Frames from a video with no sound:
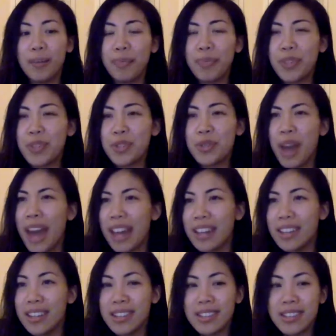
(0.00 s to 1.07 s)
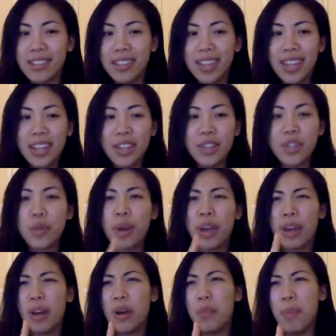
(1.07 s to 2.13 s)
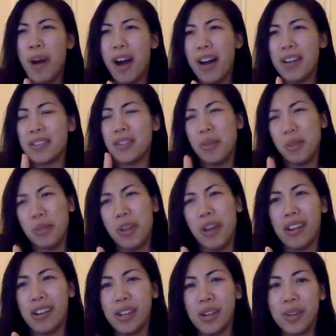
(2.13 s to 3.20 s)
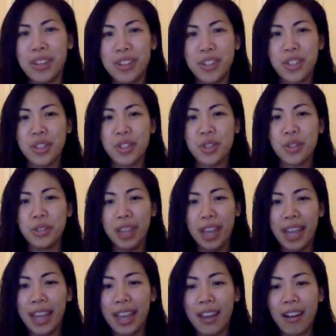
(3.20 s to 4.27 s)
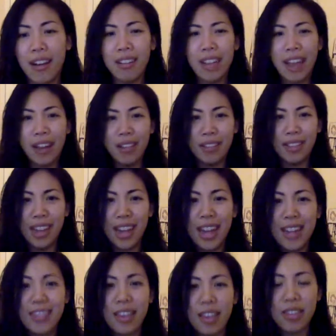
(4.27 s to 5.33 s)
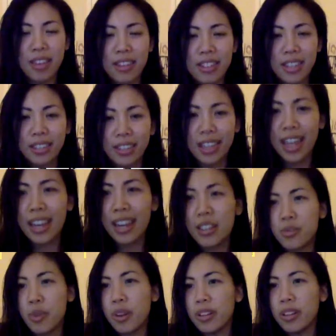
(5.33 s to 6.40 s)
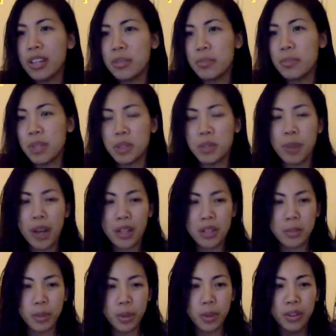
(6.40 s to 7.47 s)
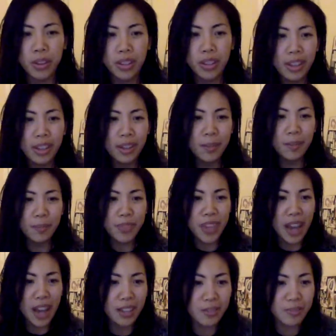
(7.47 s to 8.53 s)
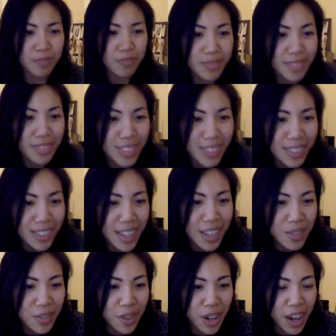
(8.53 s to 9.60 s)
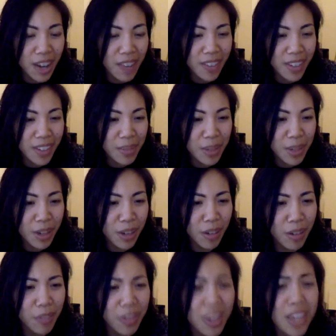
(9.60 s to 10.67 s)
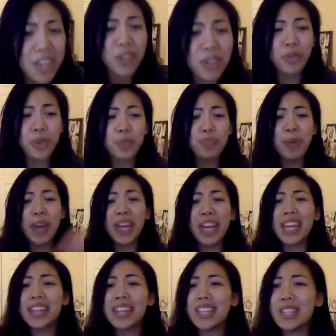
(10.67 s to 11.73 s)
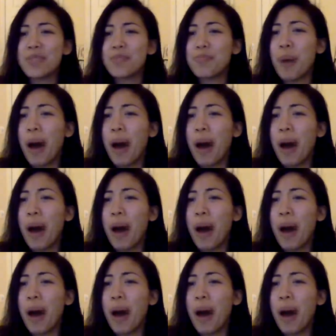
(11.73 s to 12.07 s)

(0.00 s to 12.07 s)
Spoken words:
there's no edits. There's no wait, oh, pause, hold on. No, it's just you're laying it all out as authentically and as rawly as much as possible. Yeah. Thanks for having me. Oh, thank you for picking this